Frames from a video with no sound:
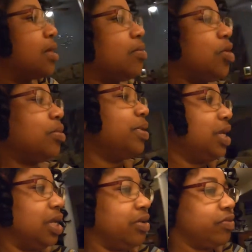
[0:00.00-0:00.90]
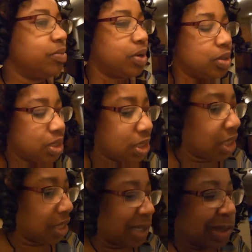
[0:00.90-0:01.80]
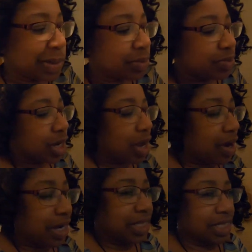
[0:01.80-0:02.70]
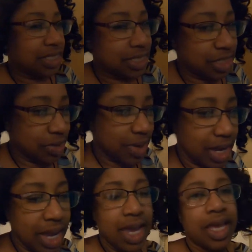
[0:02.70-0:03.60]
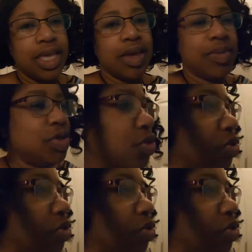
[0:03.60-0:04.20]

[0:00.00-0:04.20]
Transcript: Come on, mean evil boss. All right, ladies and gentlemen, give me